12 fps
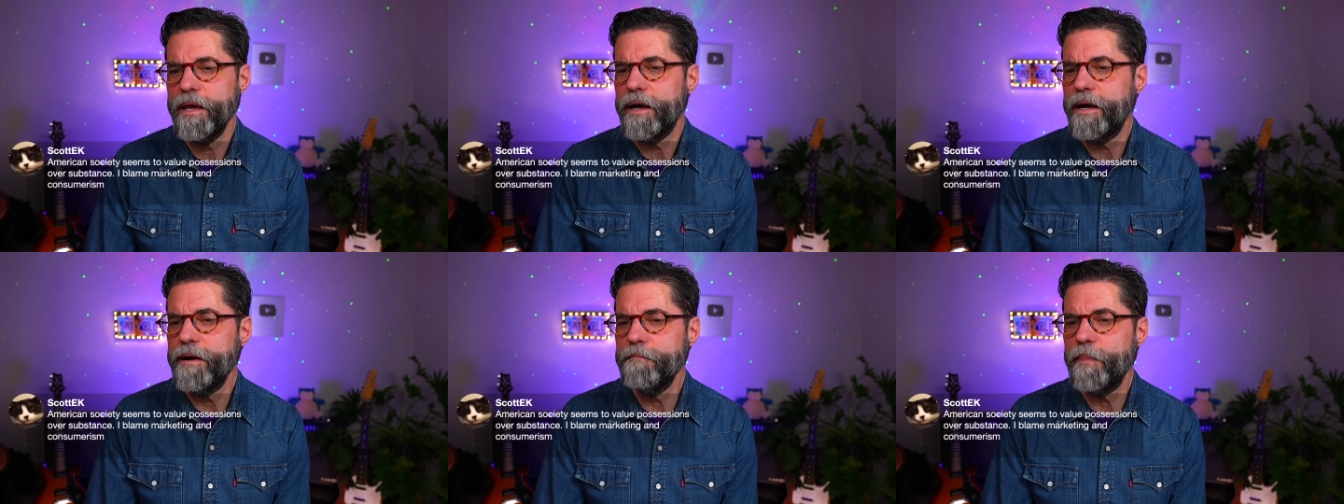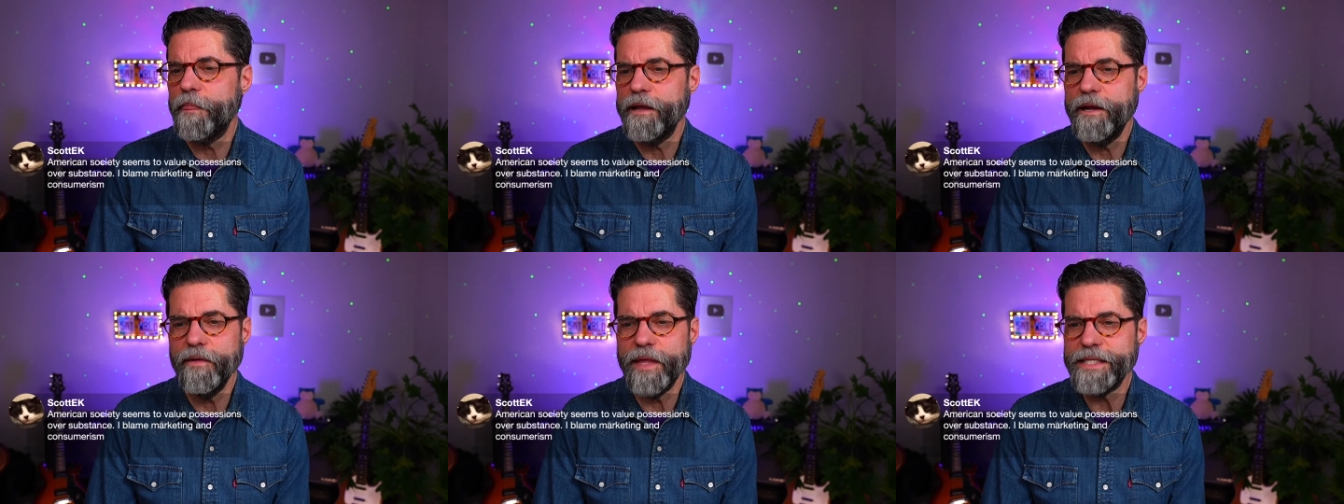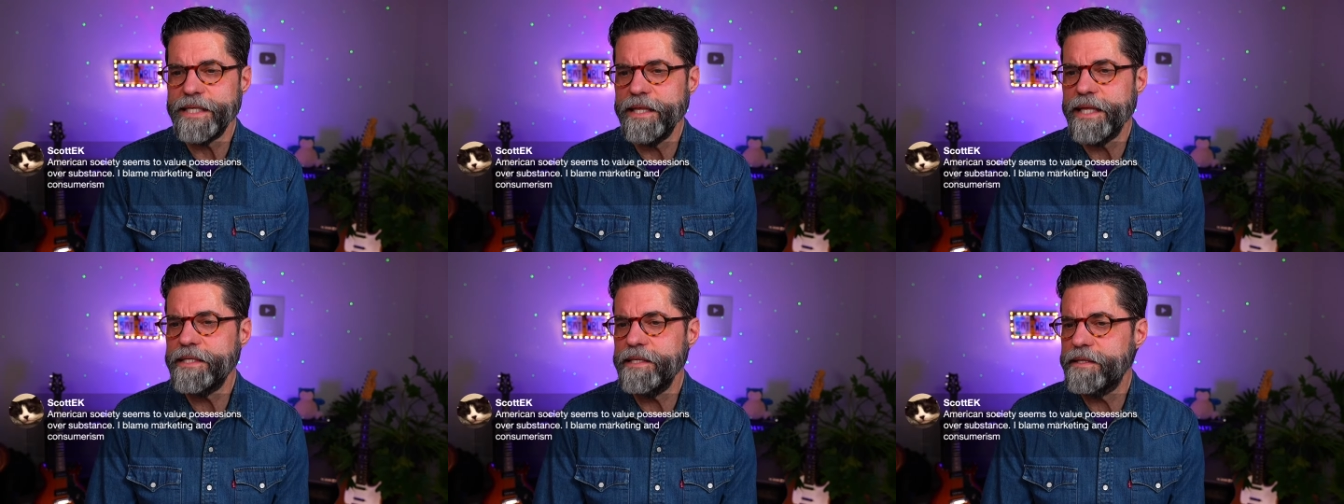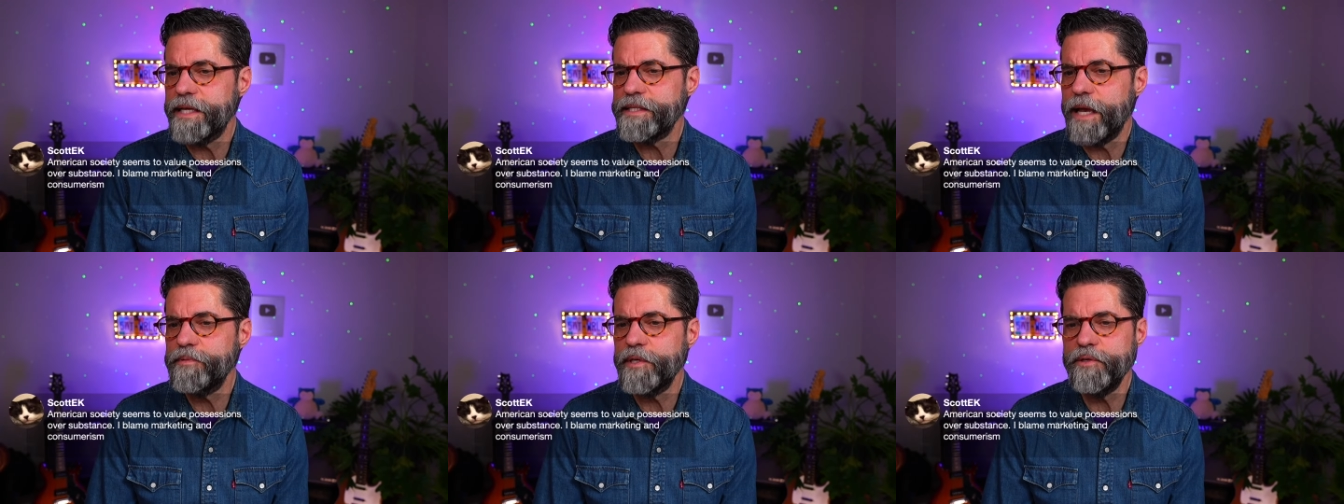That's
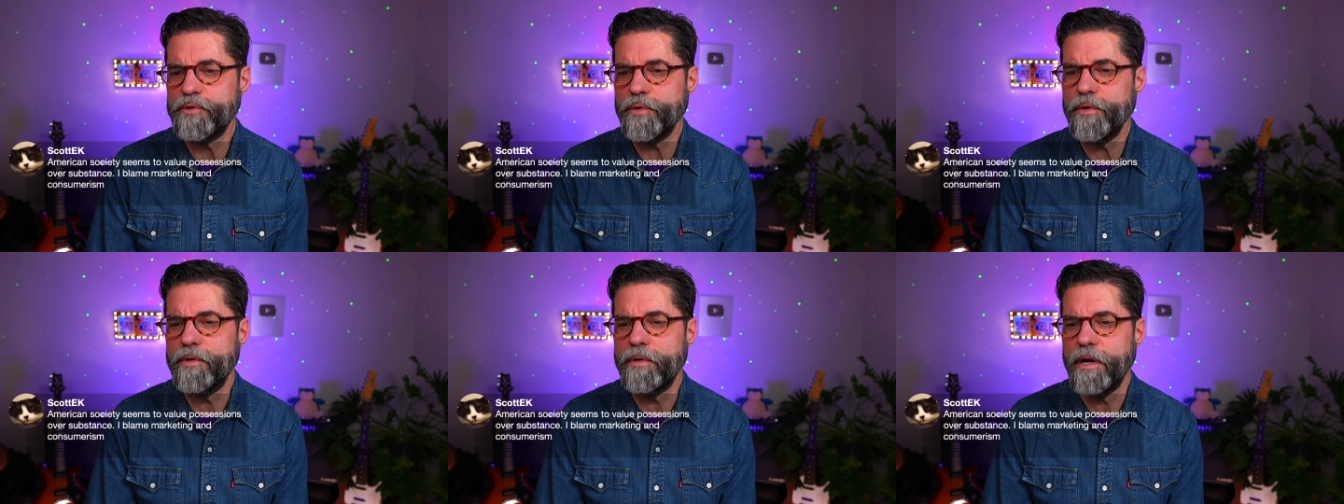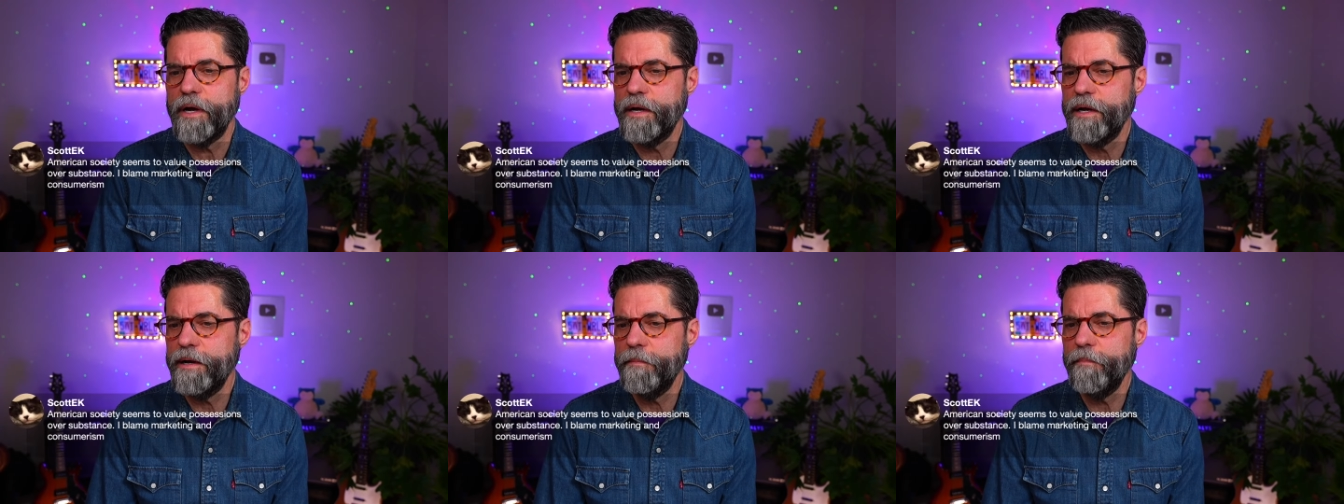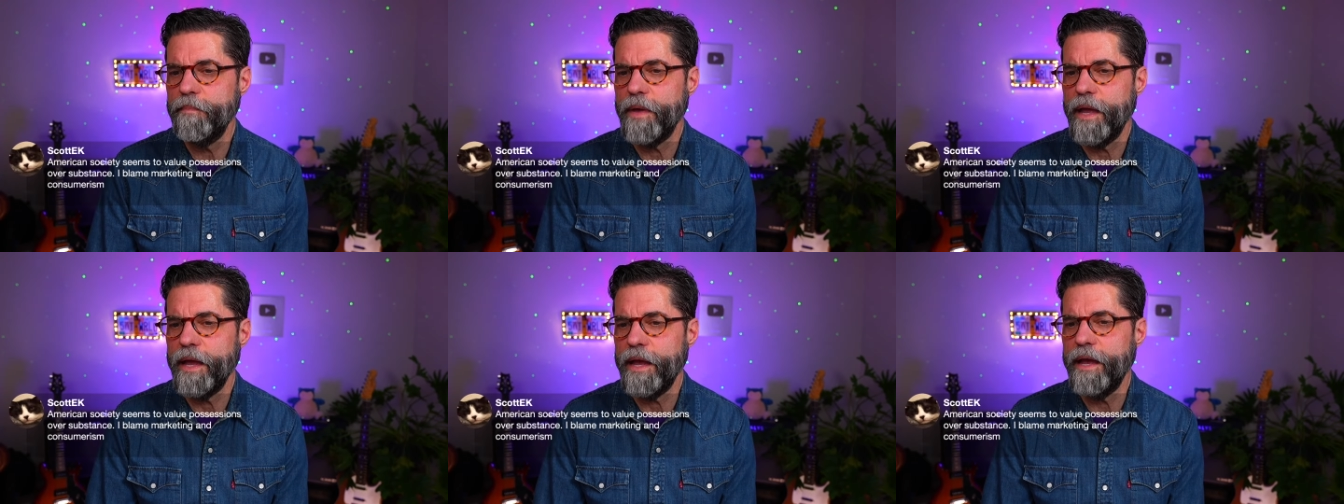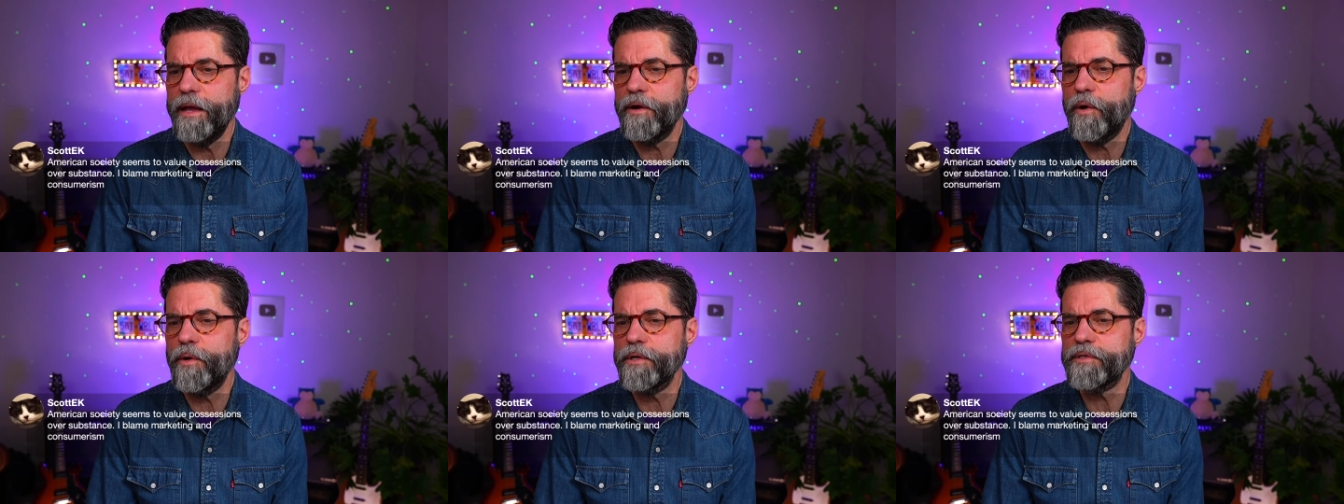absolutely true. And of
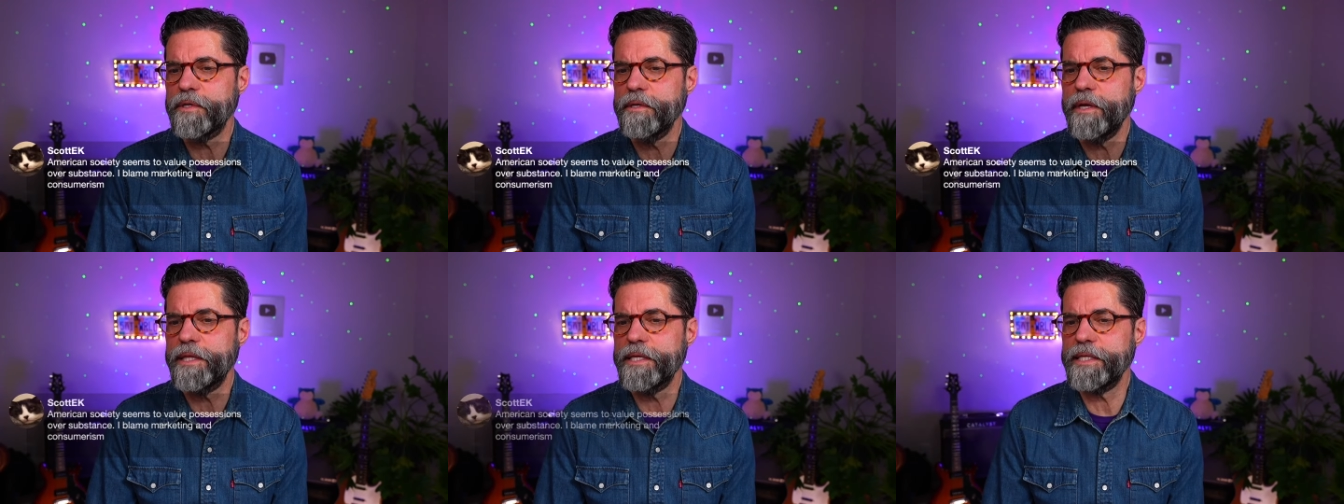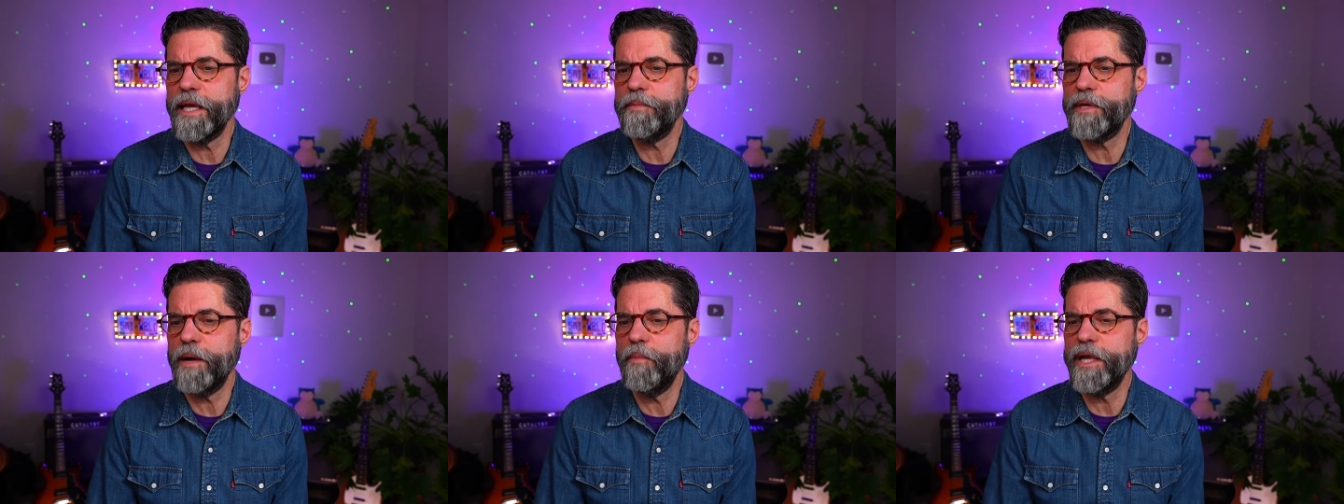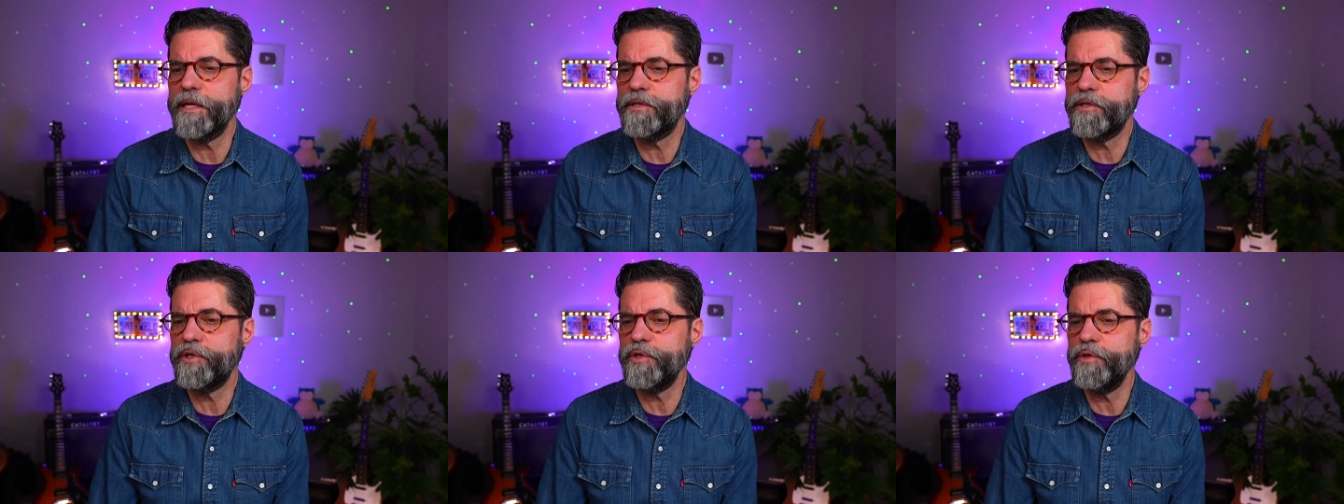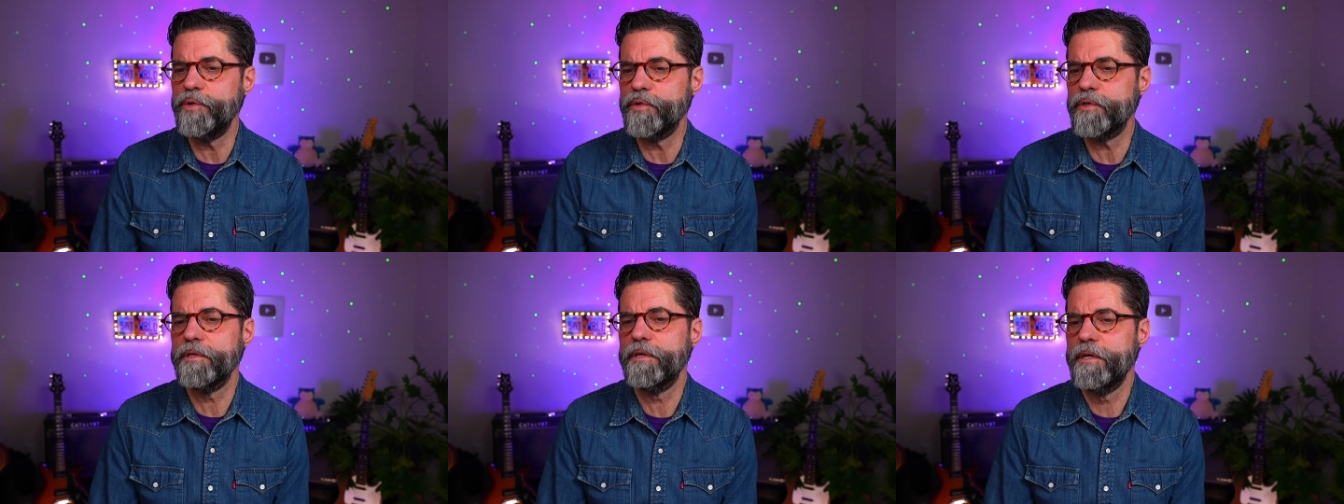course, at the same time, we get to
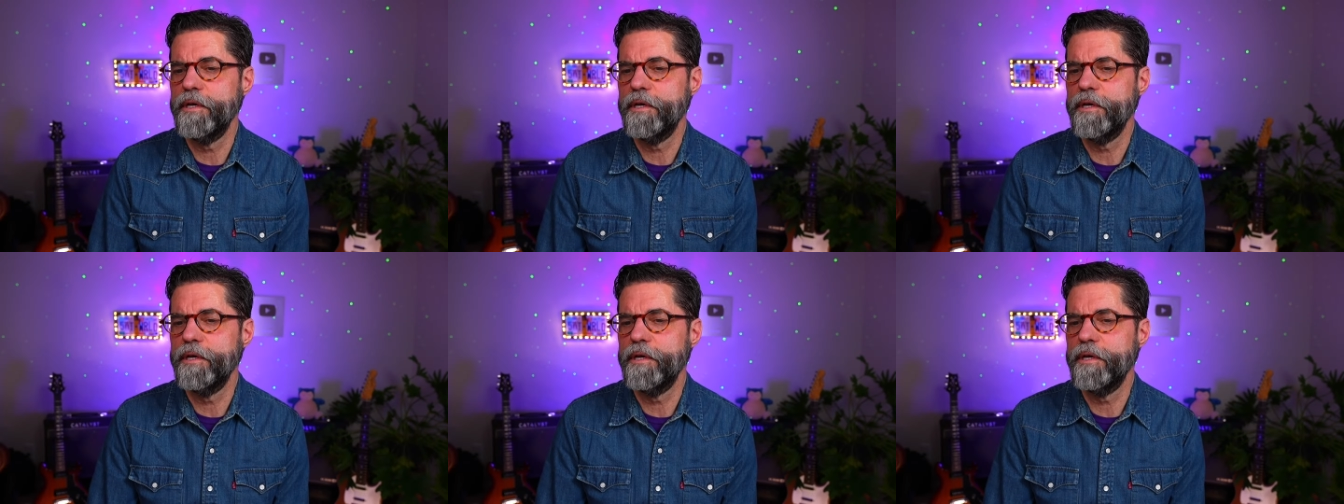choose.